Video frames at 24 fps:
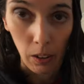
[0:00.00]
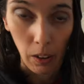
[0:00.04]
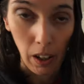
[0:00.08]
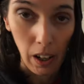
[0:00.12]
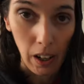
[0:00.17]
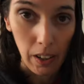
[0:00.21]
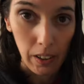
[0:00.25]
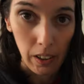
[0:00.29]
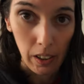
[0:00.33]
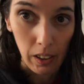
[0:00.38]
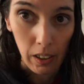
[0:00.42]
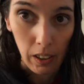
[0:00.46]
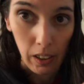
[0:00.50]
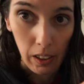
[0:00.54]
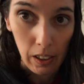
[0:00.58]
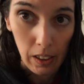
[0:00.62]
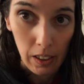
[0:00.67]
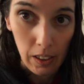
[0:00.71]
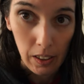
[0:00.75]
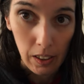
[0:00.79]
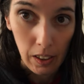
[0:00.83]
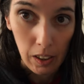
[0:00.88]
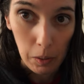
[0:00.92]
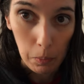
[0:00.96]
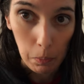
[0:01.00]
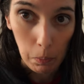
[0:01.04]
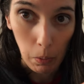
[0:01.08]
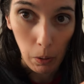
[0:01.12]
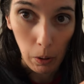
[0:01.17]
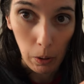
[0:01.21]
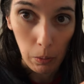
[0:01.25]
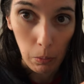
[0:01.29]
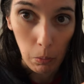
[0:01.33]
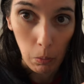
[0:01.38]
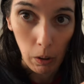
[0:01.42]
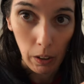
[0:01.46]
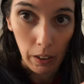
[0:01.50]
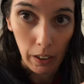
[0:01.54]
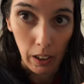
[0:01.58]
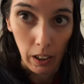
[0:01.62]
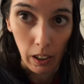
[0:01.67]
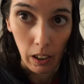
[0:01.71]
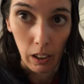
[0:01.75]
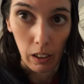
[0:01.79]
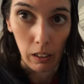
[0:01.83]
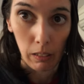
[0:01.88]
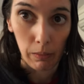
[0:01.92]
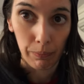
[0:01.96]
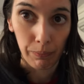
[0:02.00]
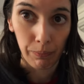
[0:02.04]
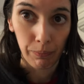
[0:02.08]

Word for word: Grounded is this bottom one here.